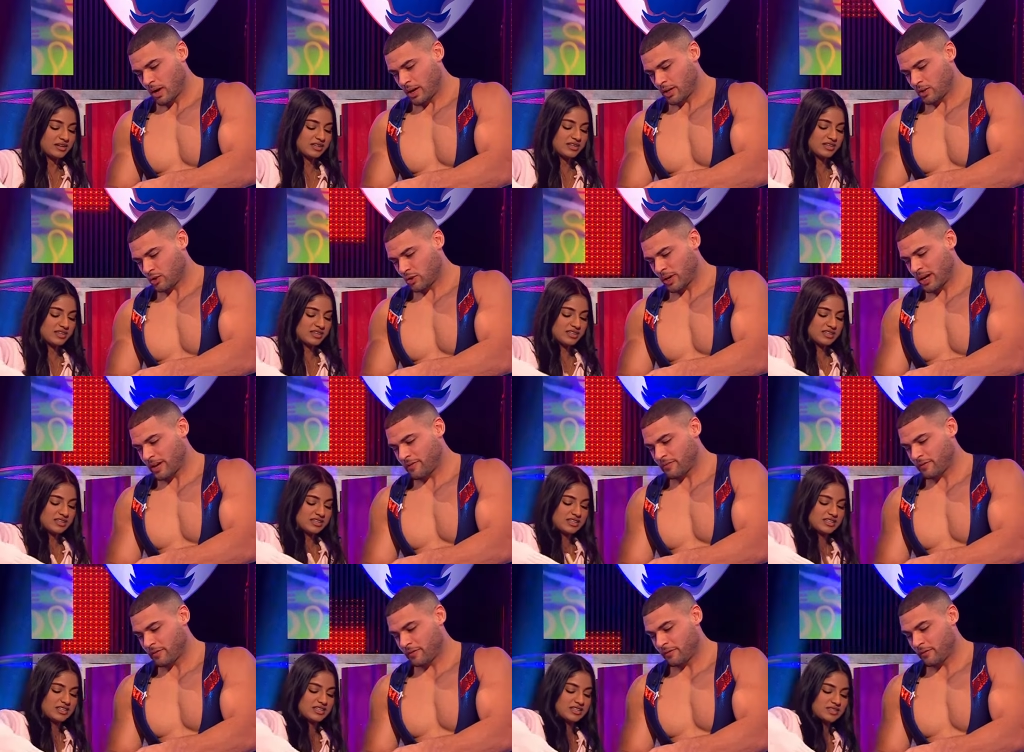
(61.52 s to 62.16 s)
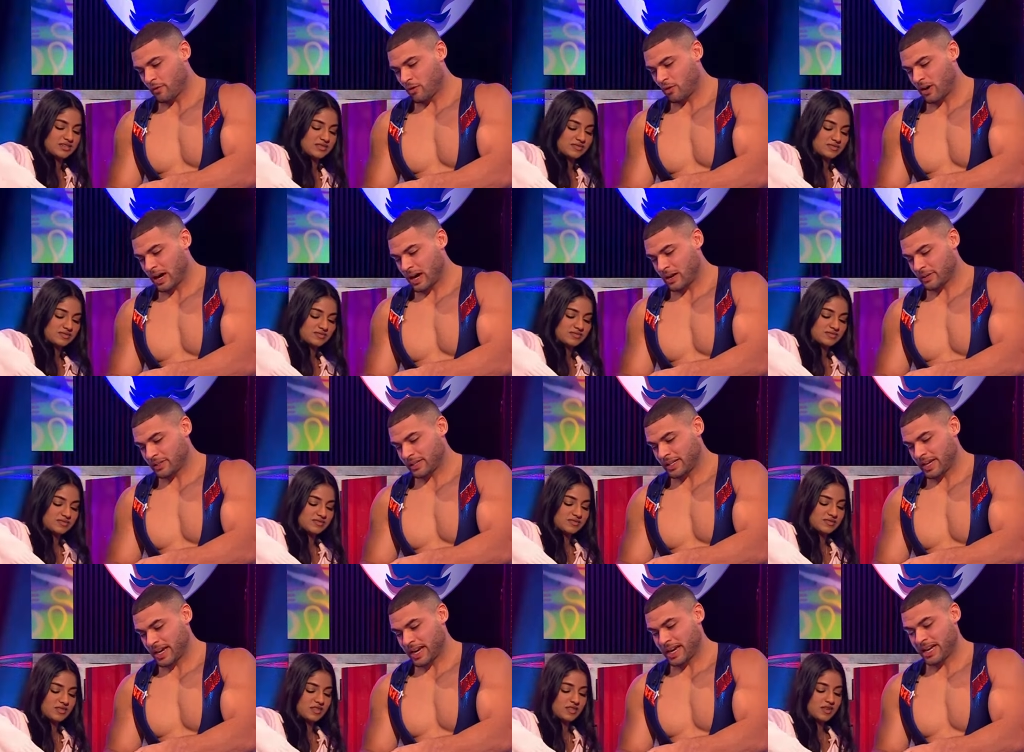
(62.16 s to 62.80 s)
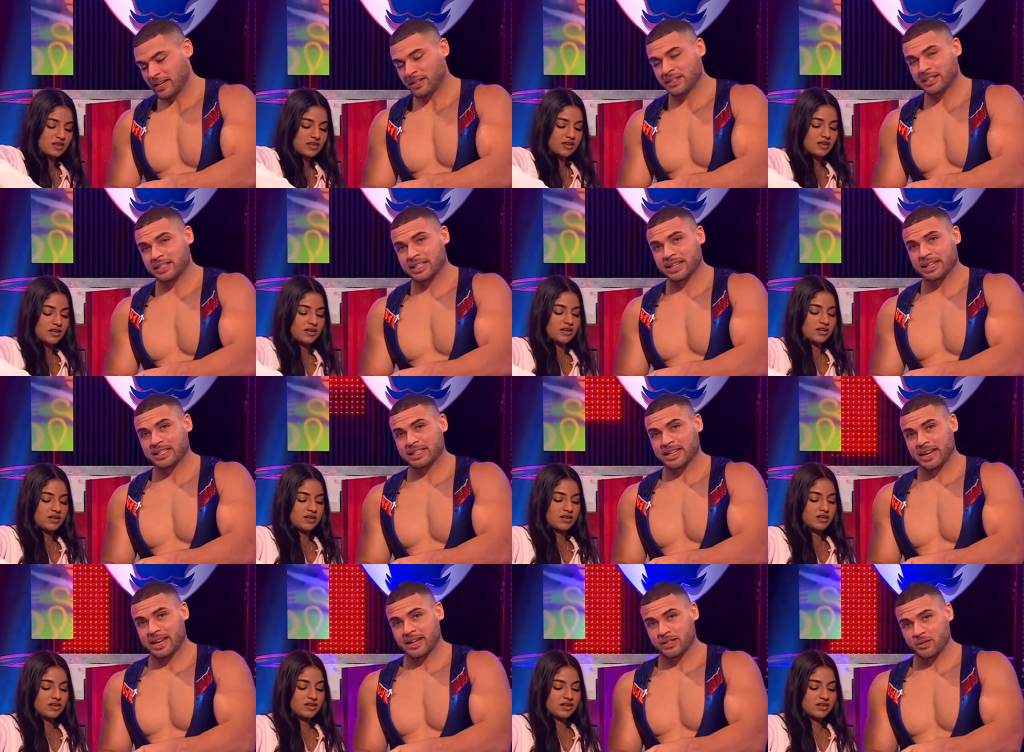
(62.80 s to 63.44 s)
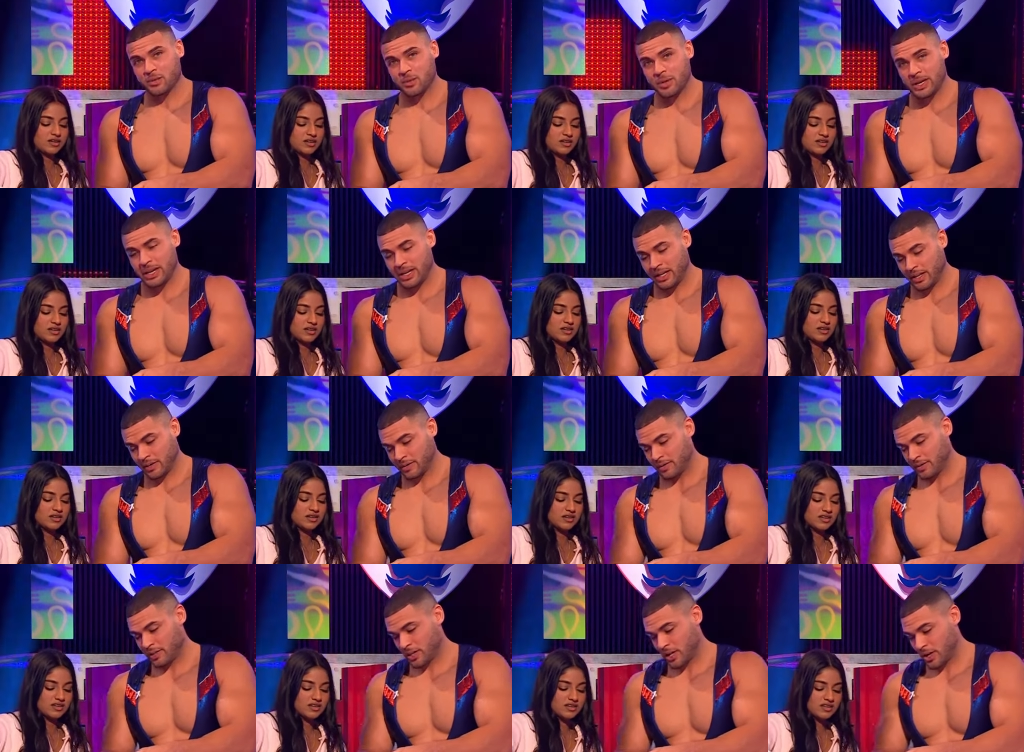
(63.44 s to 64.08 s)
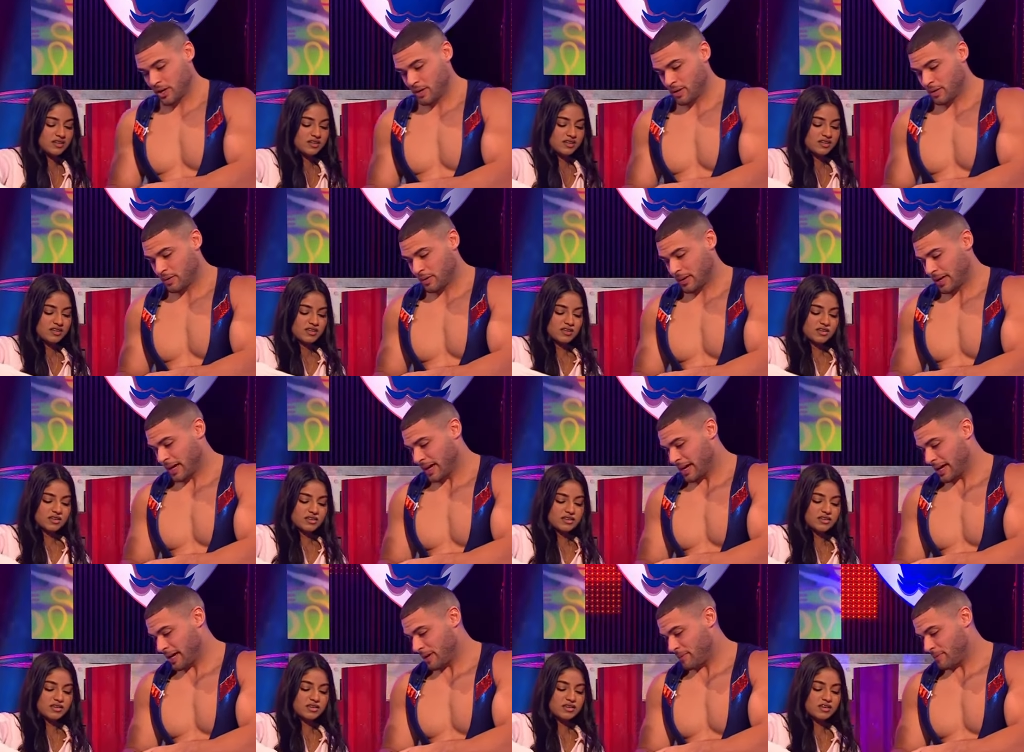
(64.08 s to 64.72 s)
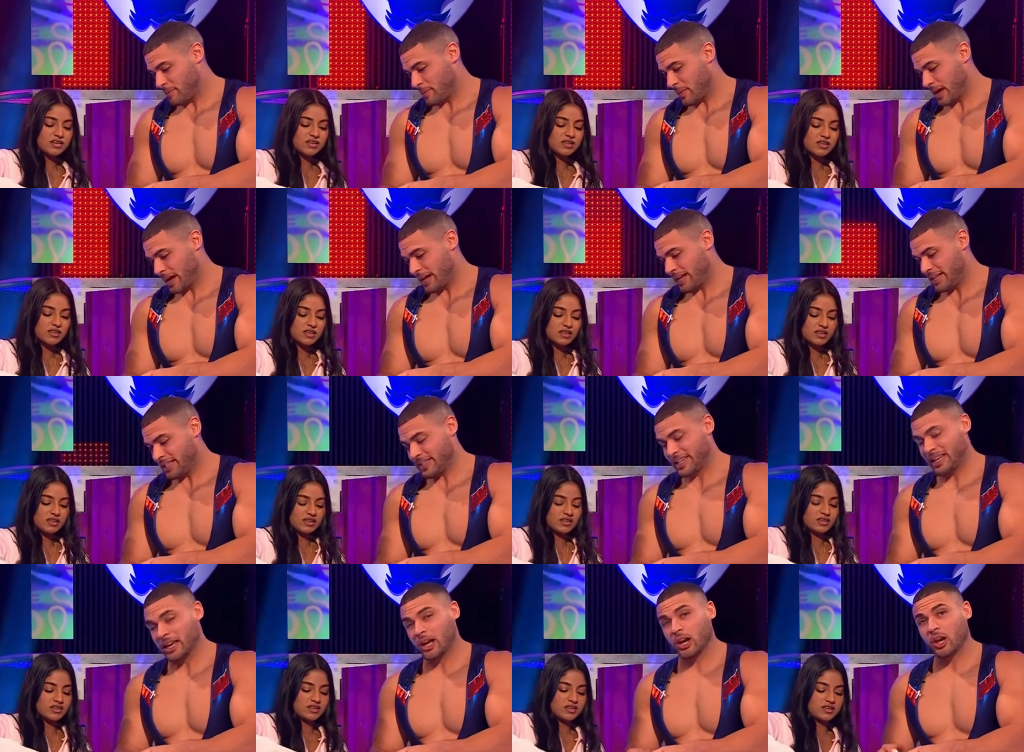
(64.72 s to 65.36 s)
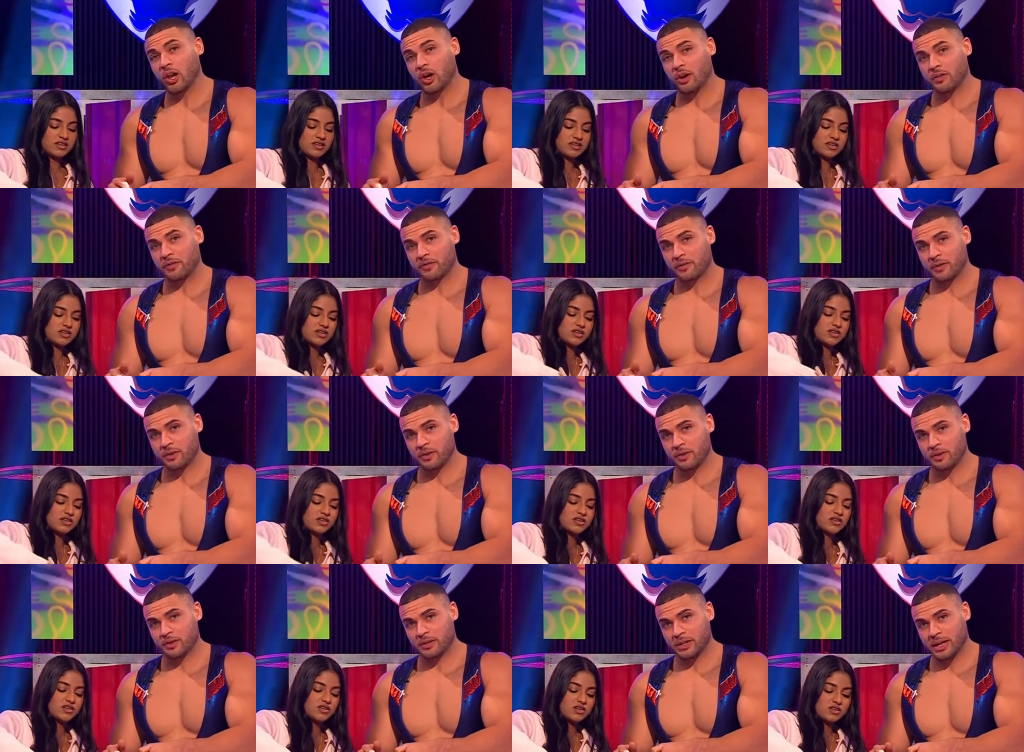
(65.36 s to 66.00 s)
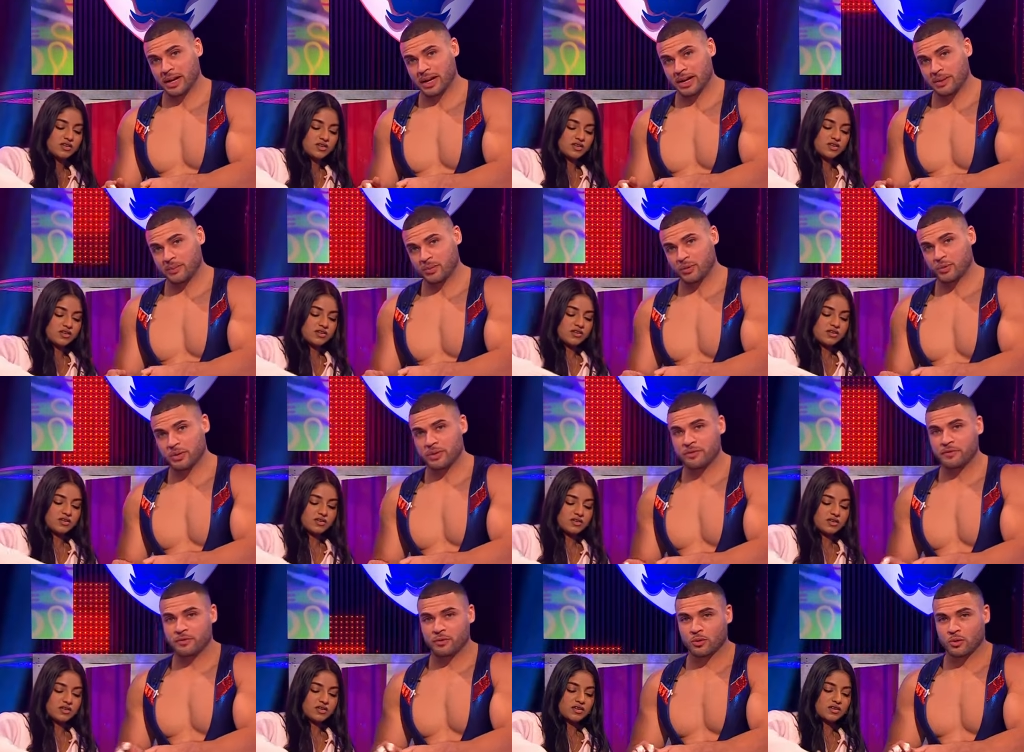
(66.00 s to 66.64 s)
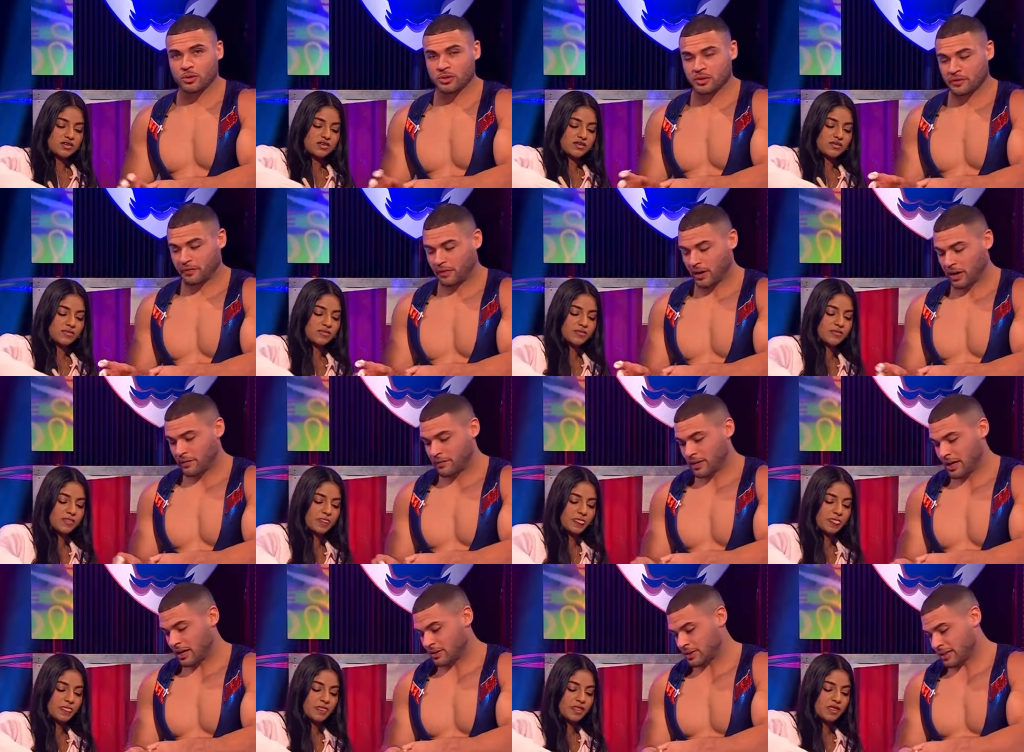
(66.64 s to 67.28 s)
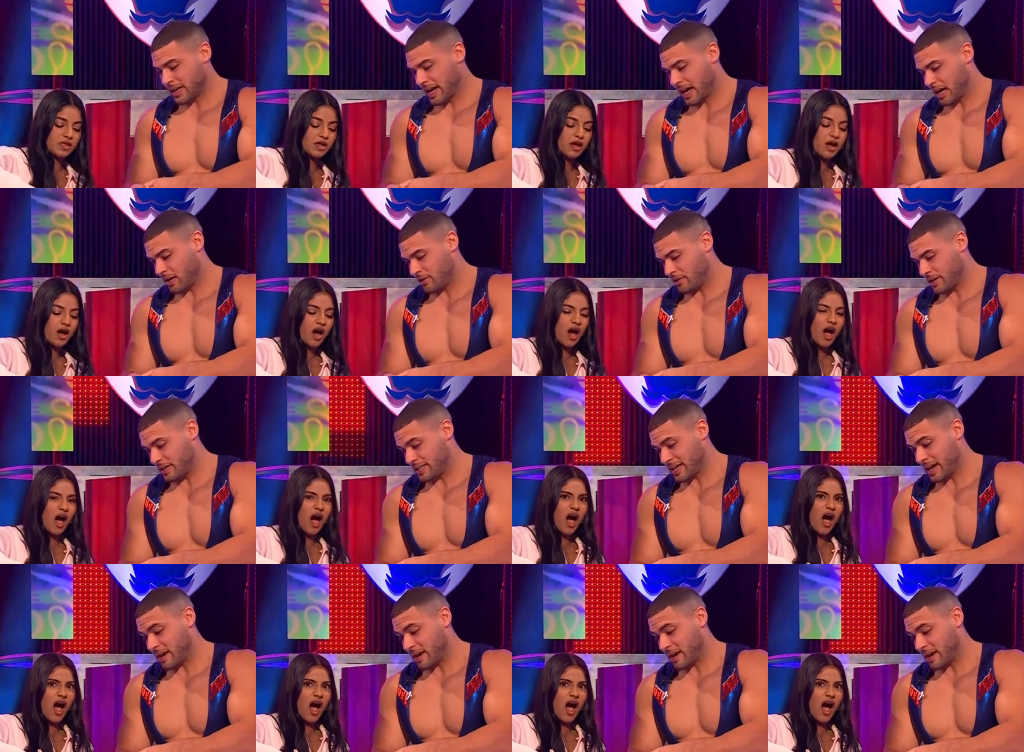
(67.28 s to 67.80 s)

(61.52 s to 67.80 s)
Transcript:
Speaker 1: I train for four hours a day, six days a week. So um, I need to eat a lot of food. I eat between four to five thousand calories